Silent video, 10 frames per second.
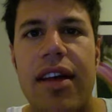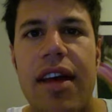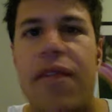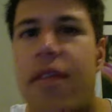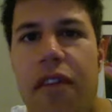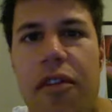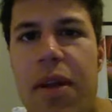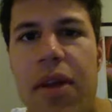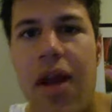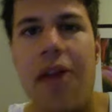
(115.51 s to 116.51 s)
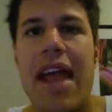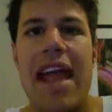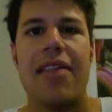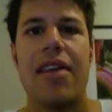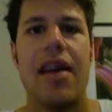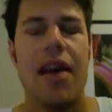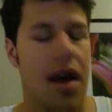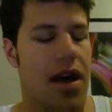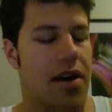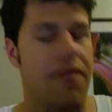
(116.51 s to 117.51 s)
If you've ever been around Nate
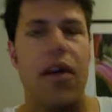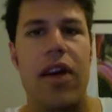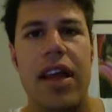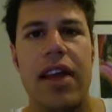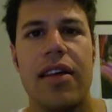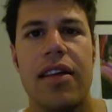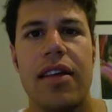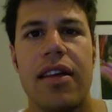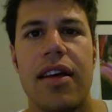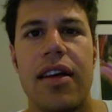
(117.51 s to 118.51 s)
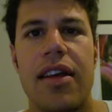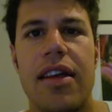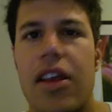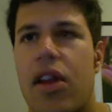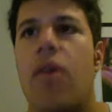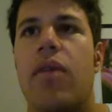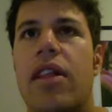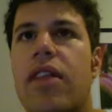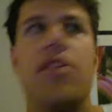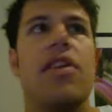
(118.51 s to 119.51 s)
farting, you know,
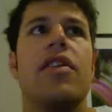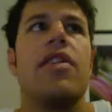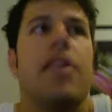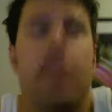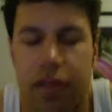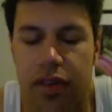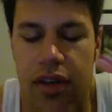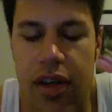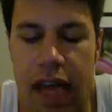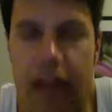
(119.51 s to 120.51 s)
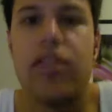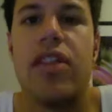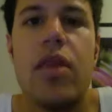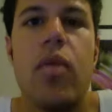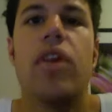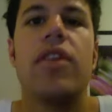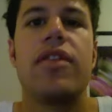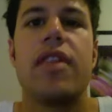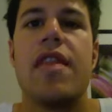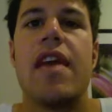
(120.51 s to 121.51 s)
it is the worst
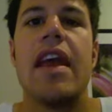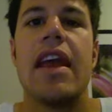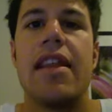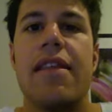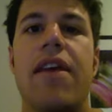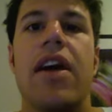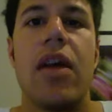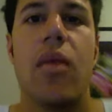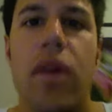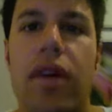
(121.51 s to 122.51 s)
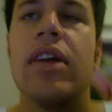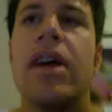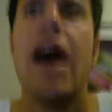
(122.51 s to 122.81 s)
thing in the fucking world.